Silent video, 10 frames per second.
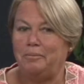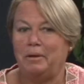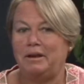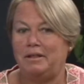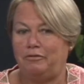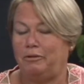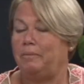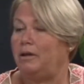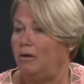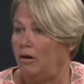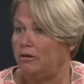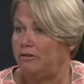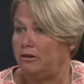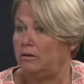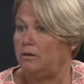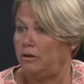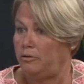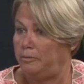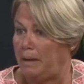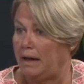money from the auction
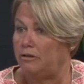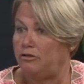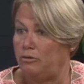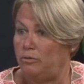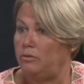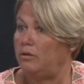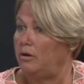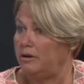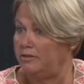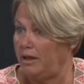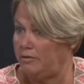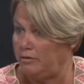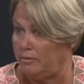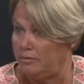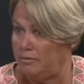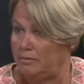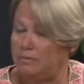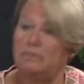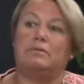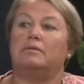goes back to the Arts Council. Yes,
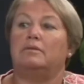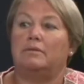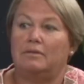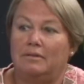thank you for reminding me.